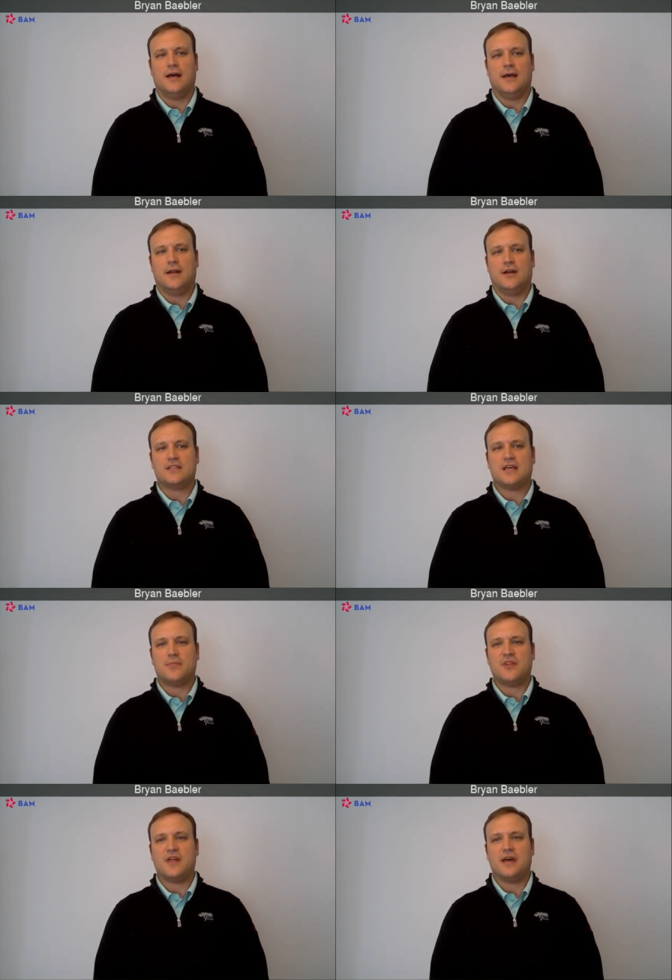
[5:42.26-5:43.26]
Uh, and on
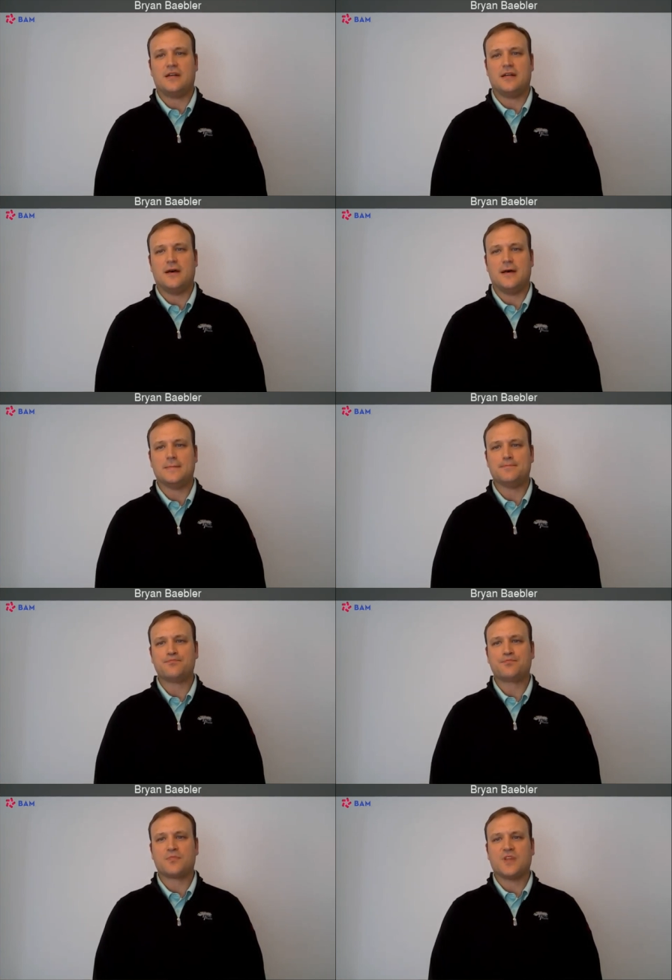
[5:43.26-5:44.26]
top of that,
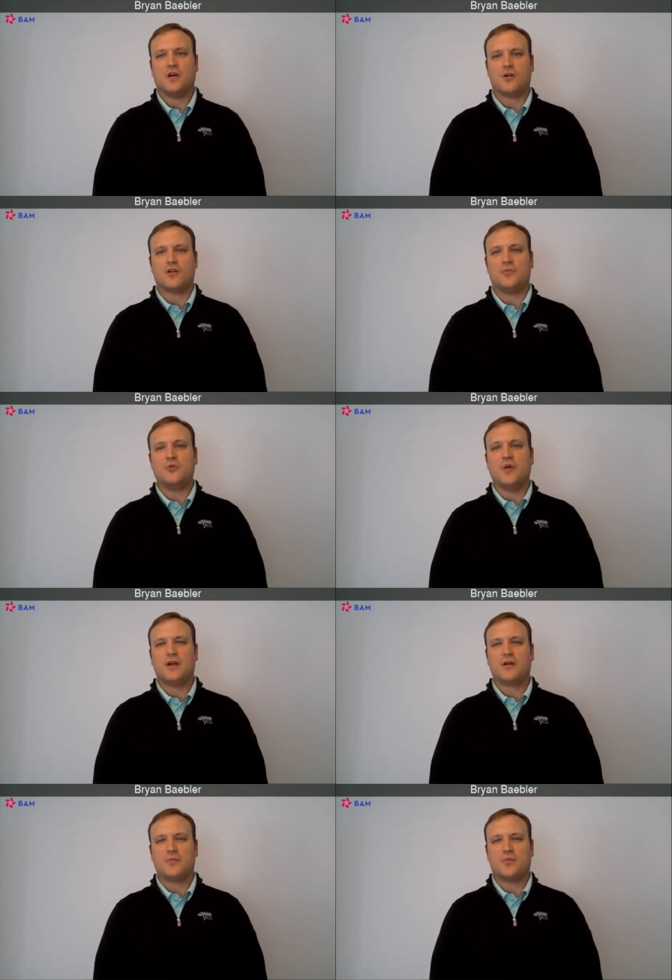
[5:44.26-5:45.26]
um, R W
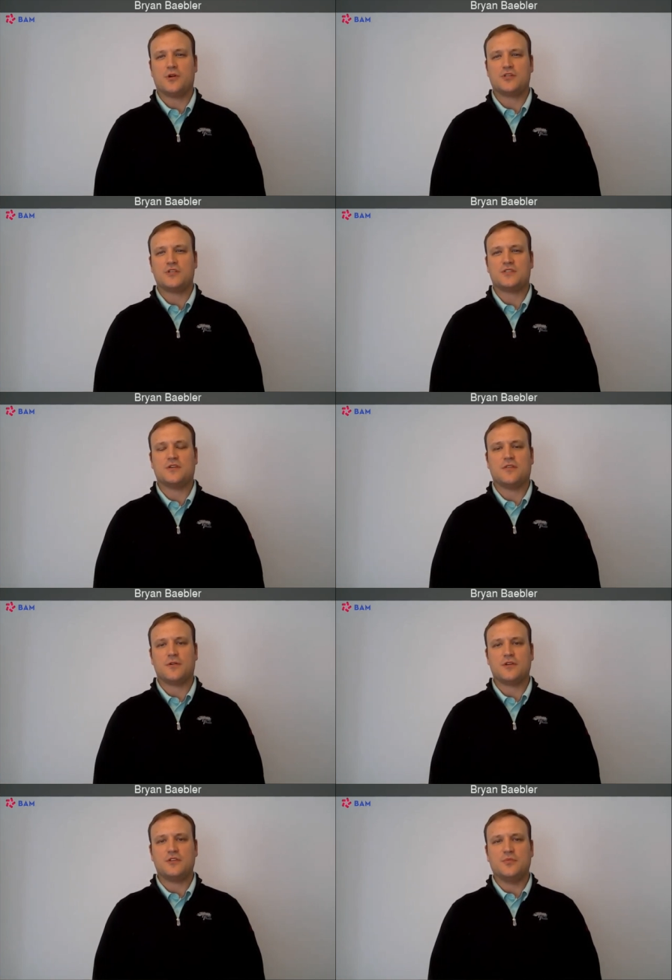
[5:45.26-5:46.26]
Baird purchased a
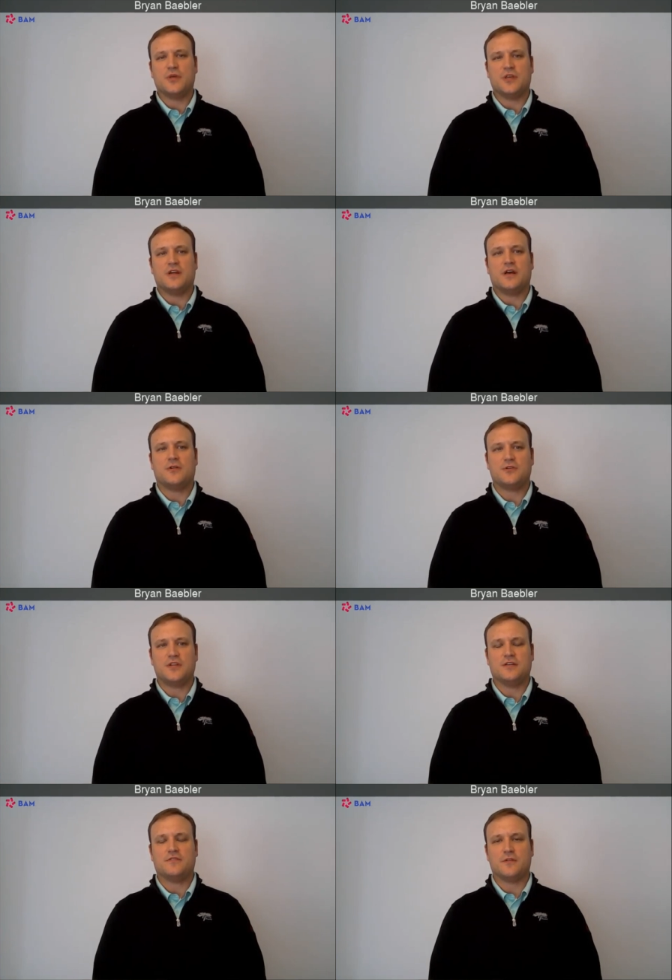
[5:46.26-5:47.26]
thirty-two million dollars
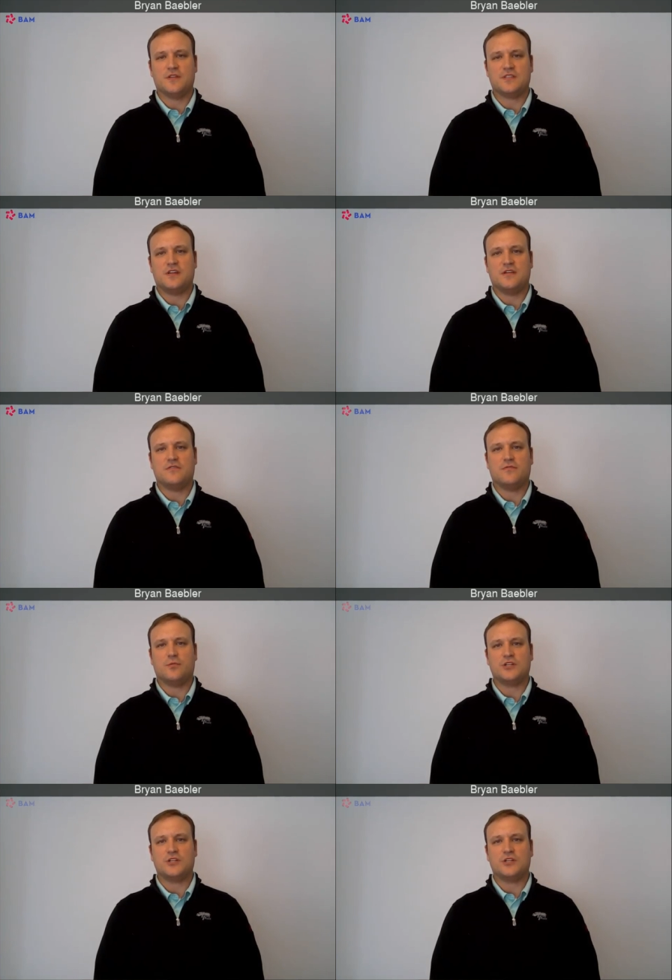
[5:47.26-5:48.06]
deal for the city of